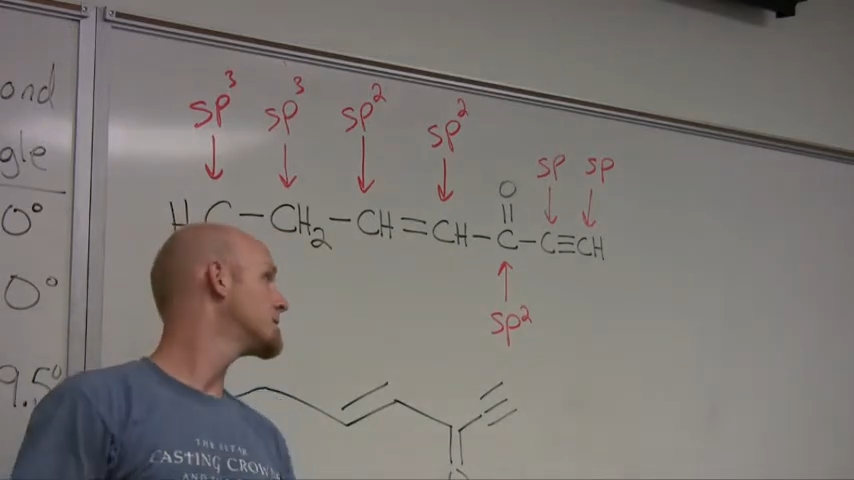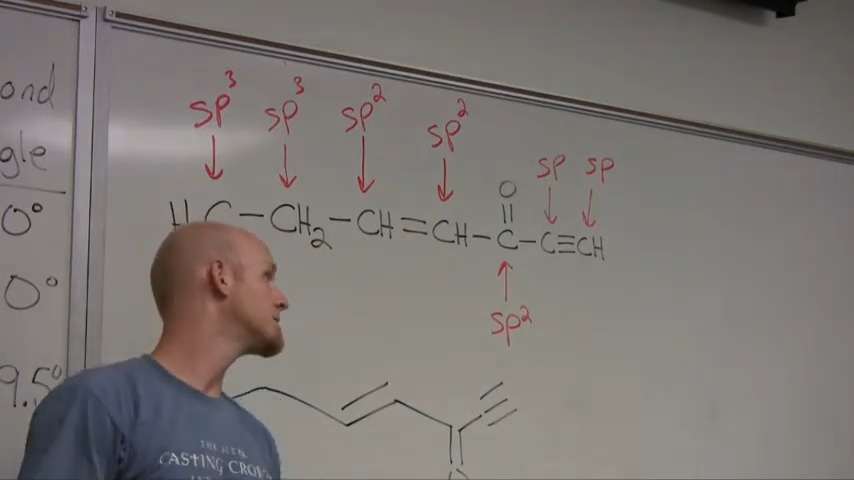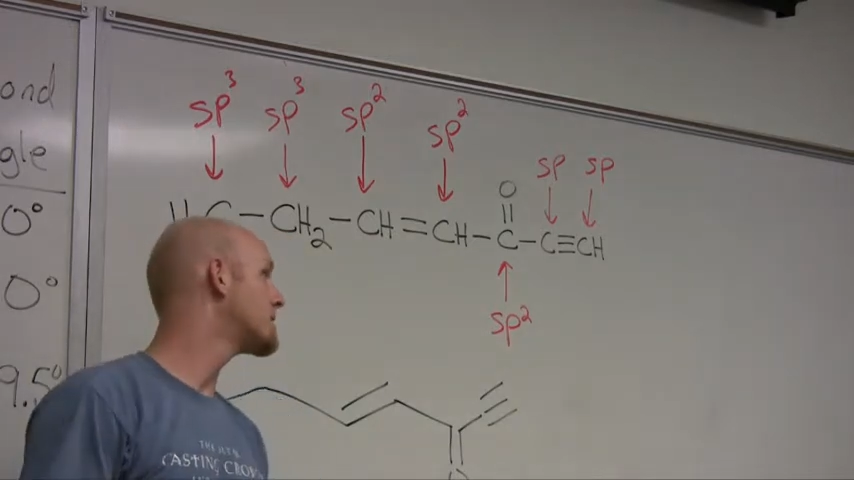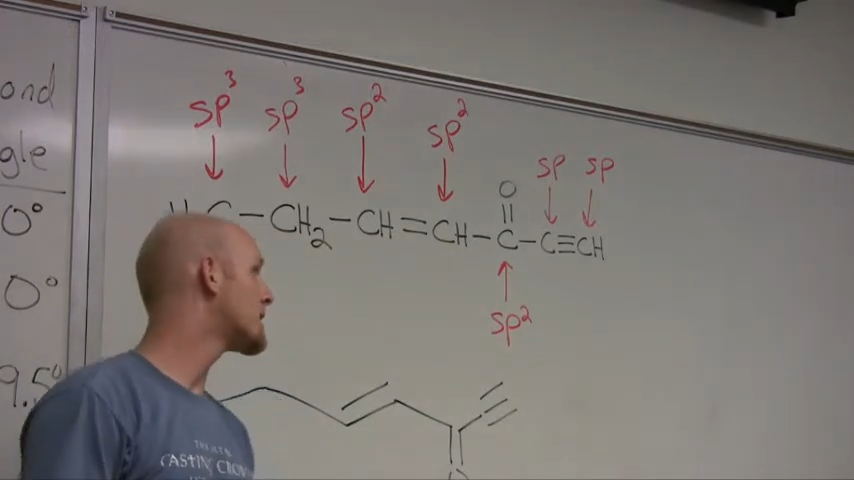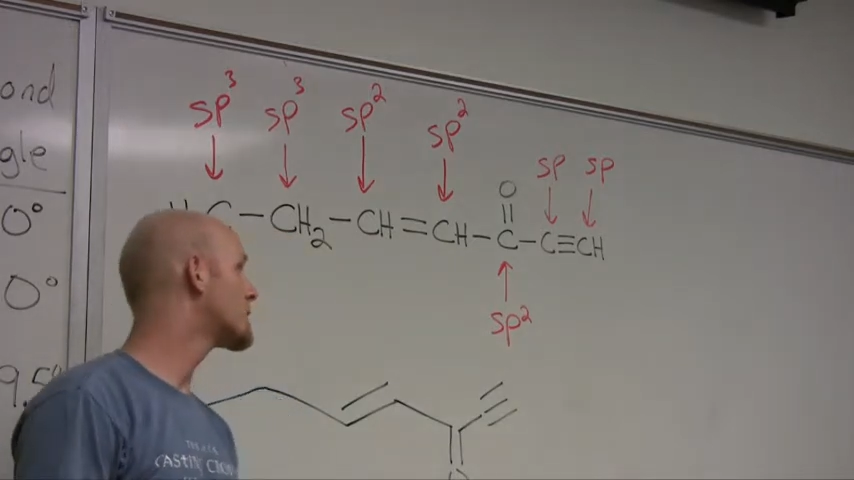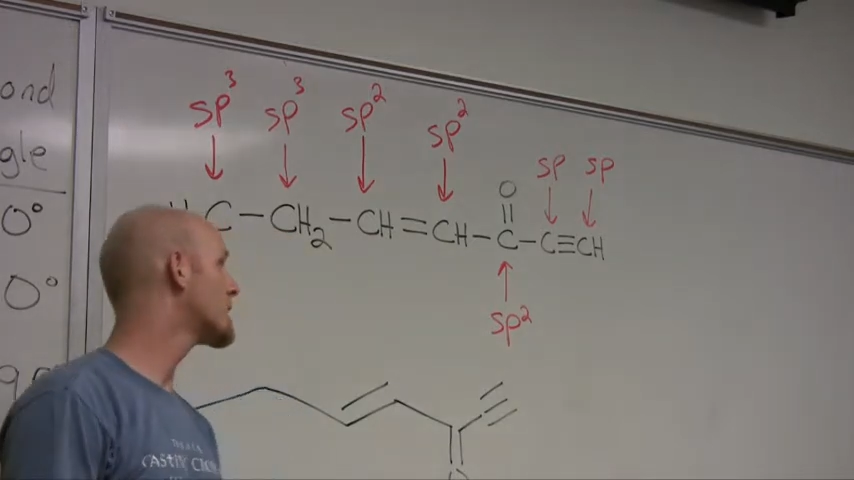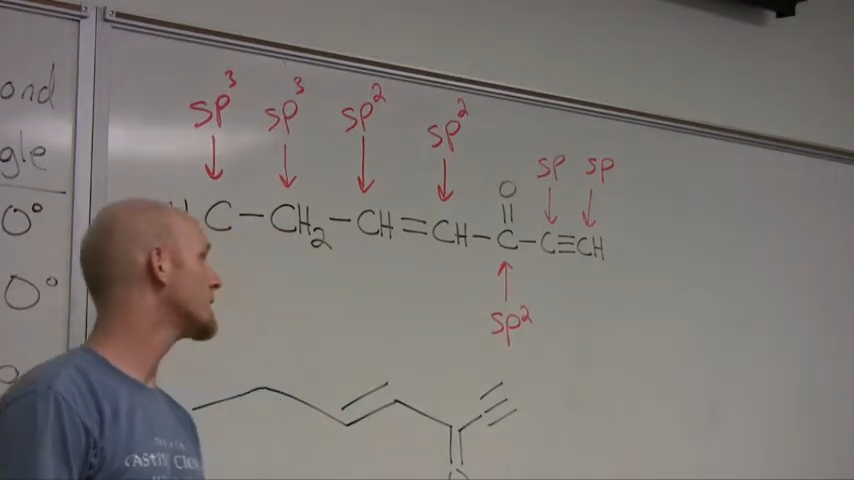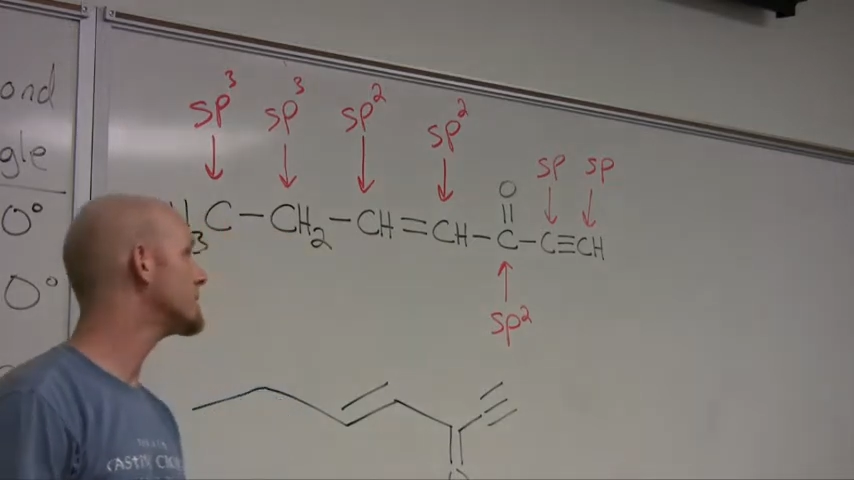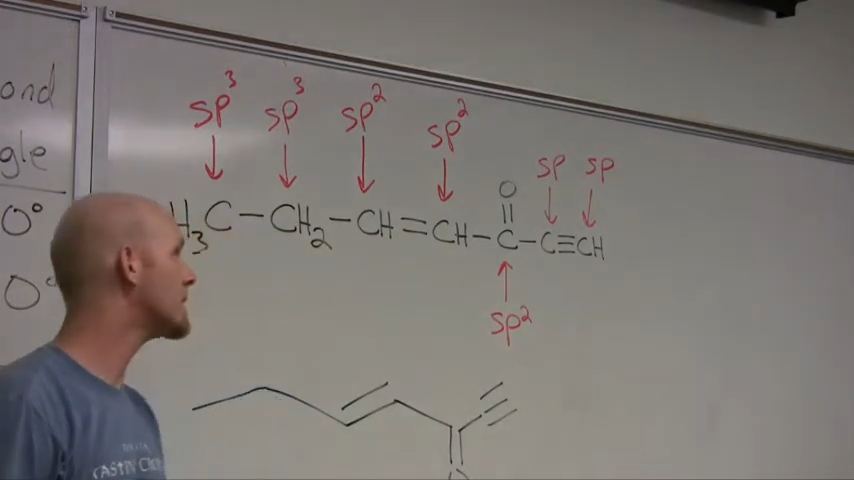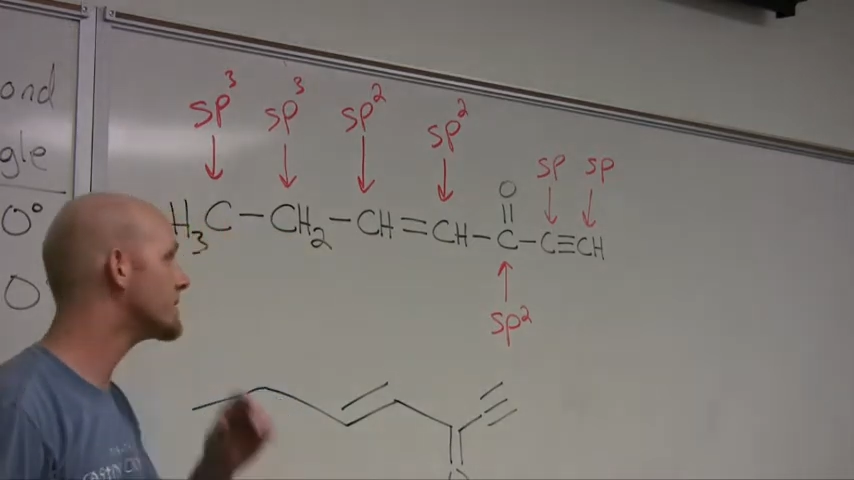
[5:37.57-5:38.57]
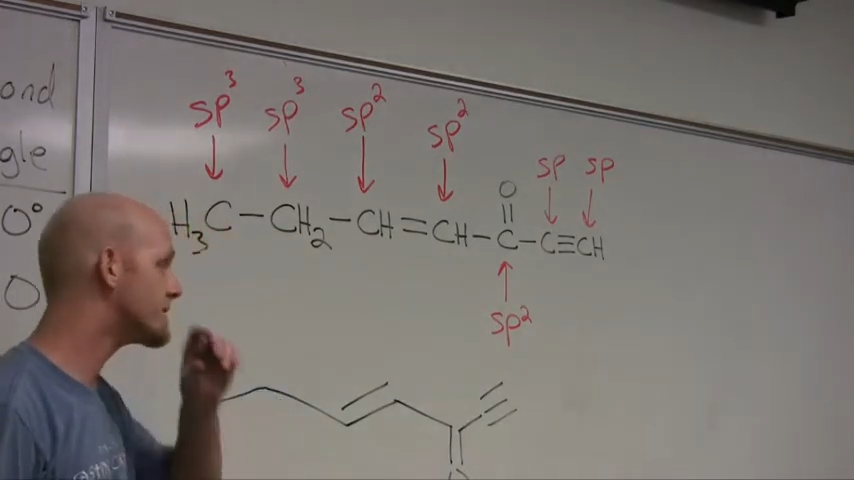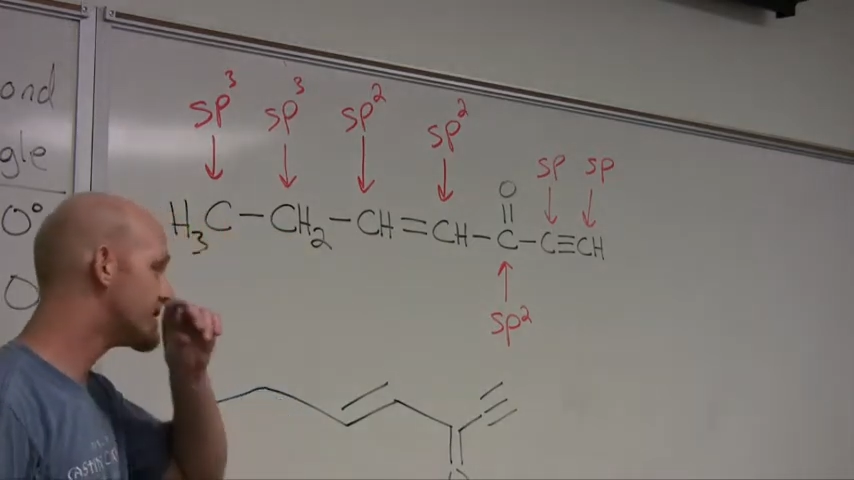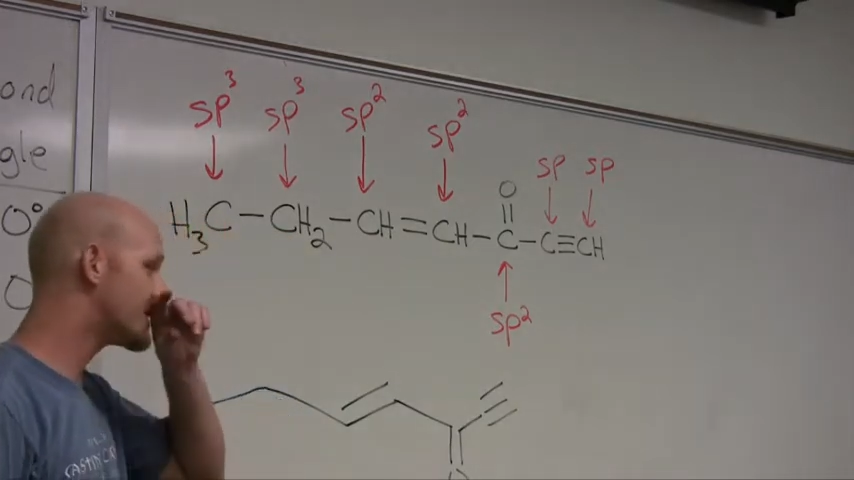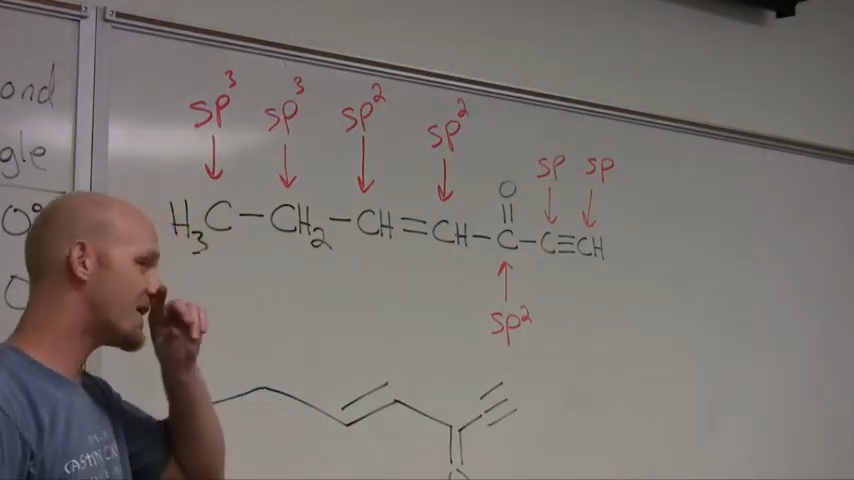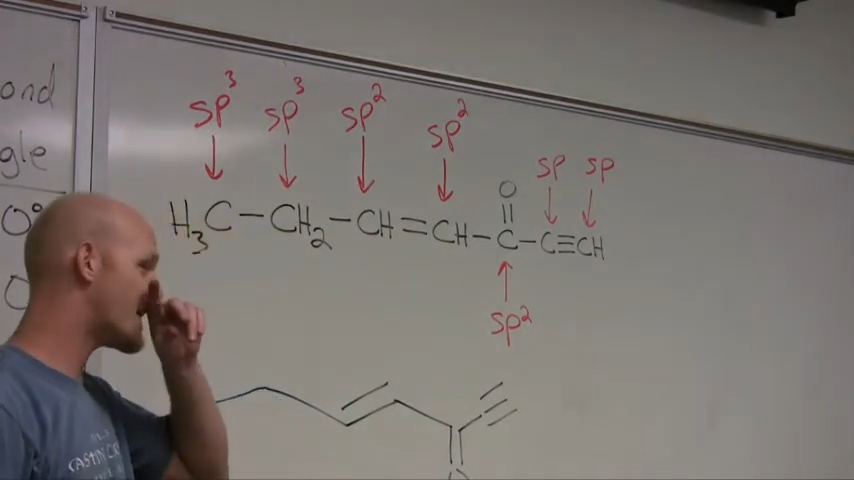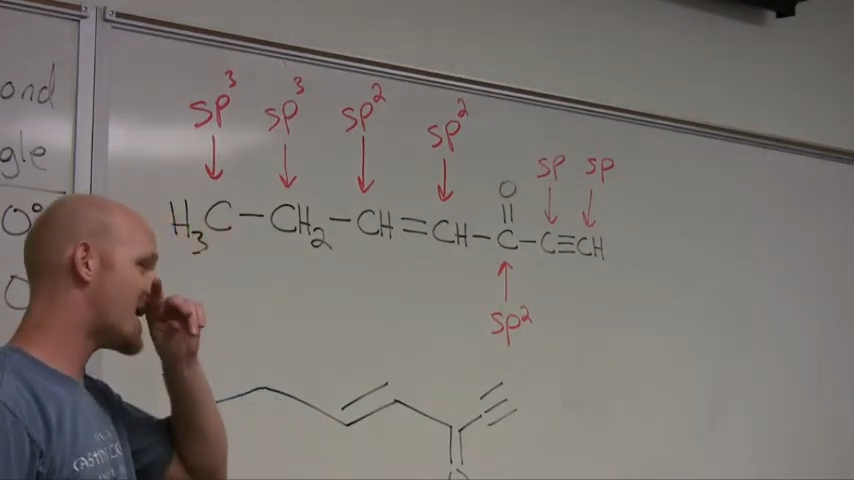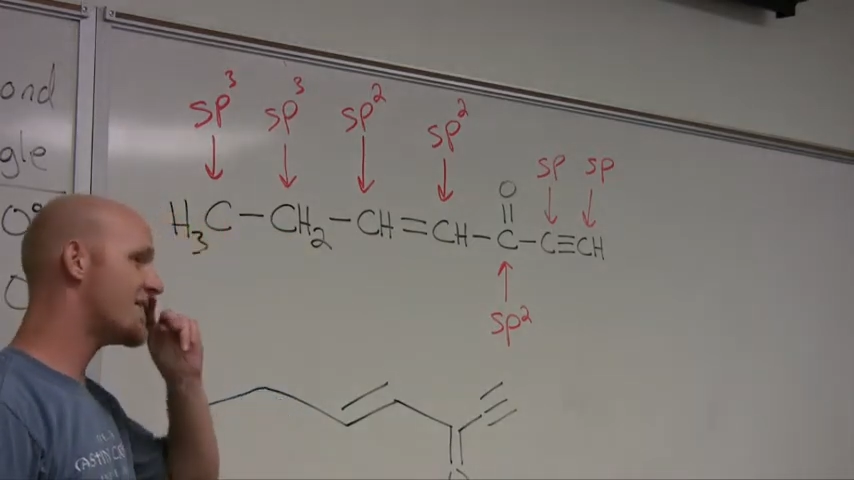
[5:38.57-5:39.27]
very quickly be able to figure out